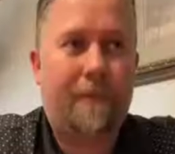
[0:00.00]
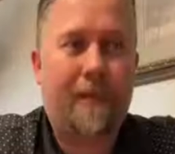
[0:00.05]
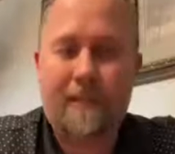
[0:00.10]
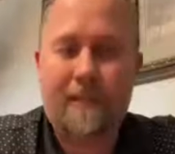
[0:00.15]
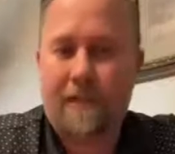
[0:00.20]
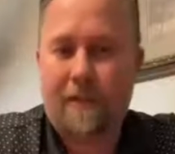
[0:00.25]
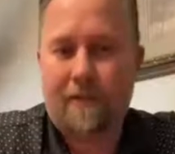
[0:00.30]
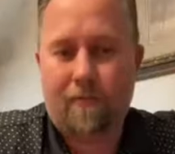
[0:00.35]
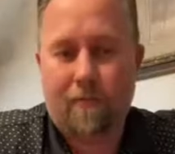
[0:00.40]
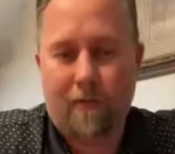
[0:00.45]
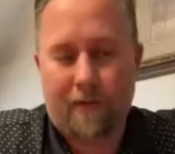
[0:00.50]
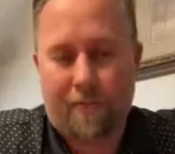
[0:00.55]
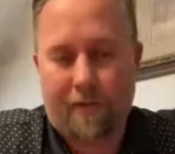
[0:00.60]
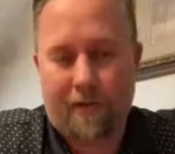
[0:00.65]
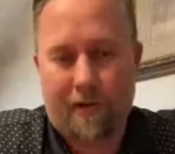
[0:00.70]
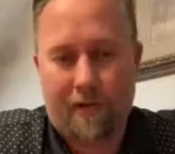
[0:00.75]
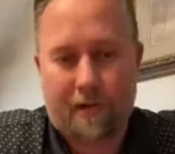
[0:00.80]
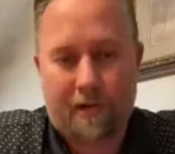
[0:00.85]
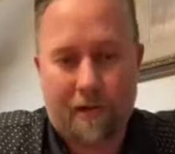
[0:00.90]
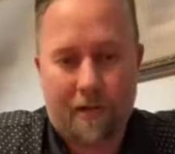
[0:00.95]
It depends on
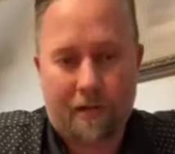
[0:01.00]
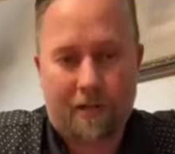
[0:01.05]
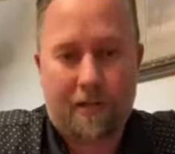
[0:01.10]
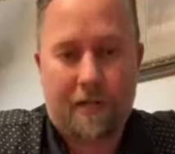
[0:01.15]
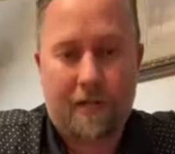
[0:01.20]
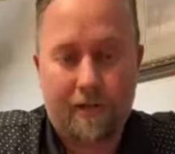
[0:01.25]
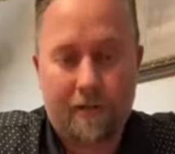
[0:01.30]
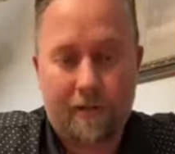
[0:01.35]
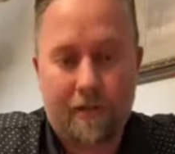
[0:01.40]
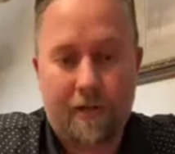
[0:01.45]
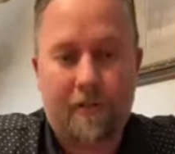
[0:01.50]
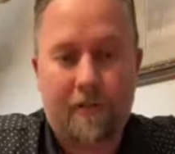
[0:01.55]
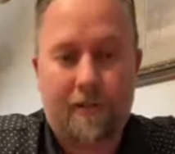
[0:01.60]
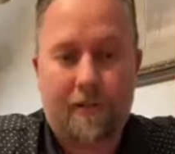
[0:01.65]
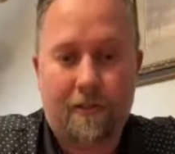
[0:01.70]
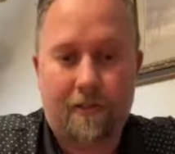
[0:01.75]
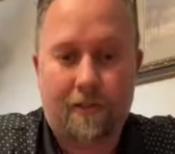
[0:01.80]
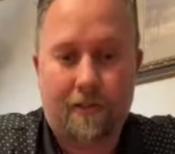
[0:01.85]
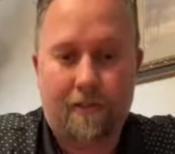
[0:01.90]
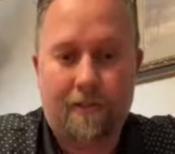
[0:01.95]
what part of Colorado you go
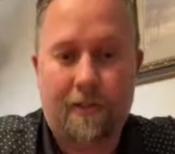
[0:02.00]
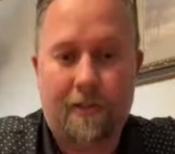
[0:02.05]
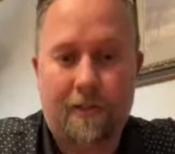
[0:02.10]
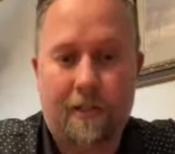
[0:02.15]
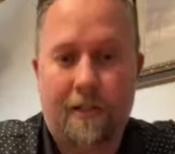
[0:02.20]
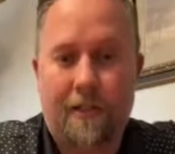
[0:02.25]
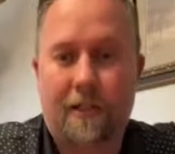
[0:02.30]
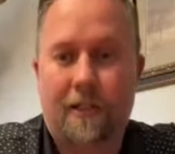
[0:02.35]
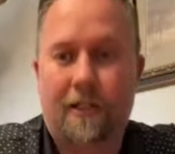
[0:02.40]
to.